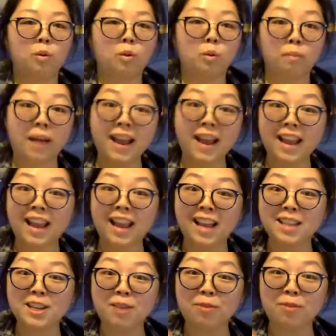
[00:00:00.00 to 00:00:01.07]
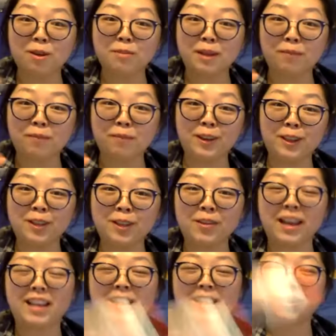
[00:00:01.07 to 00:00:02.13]
My hands are warmed up for
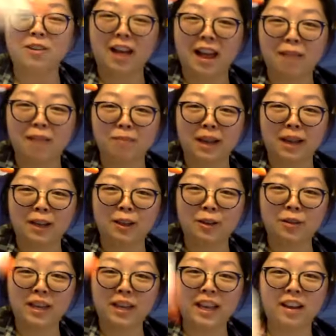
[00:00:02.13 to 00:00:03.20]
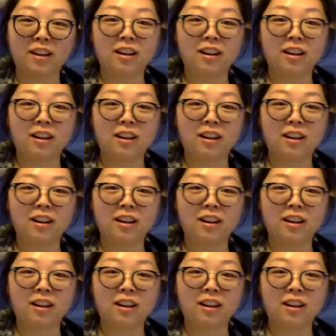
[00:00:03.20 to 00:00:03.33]
gluing. So I have my glue here.